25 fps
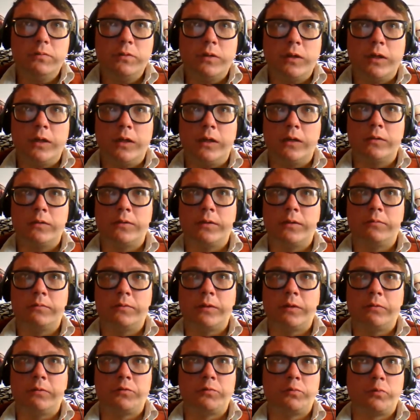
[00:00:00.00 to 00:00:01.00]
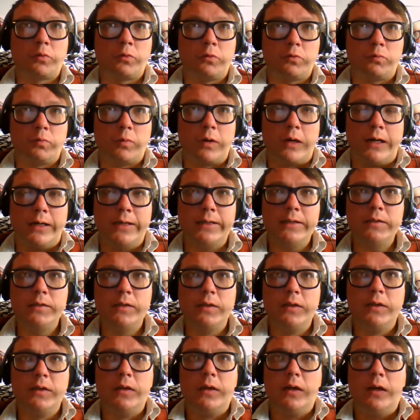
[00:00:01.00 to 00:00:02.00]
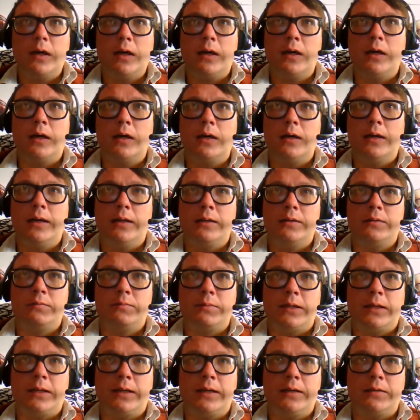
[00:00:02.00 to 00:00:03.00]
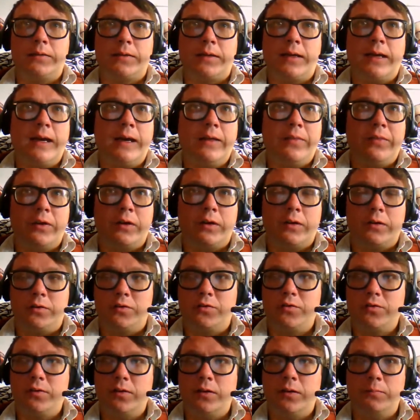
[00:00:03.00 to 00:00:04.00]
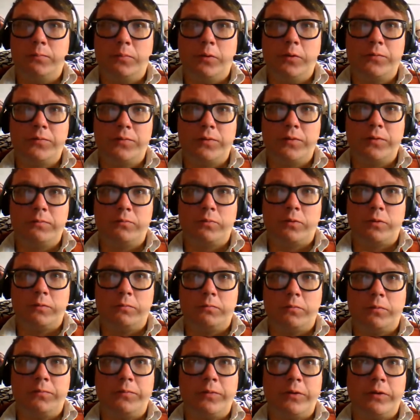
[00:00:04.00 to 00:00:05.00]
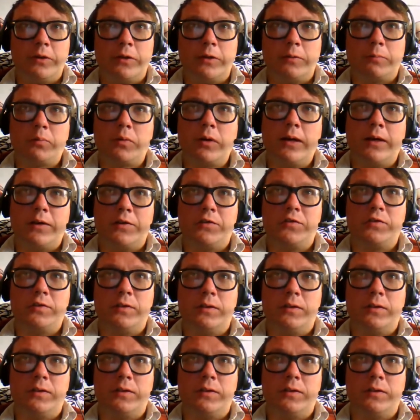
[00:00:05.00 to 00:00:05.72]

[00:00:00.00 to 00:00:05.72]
uh, that that was worldwide, uh, and we had the Cathars, and both of them were were very oppressed.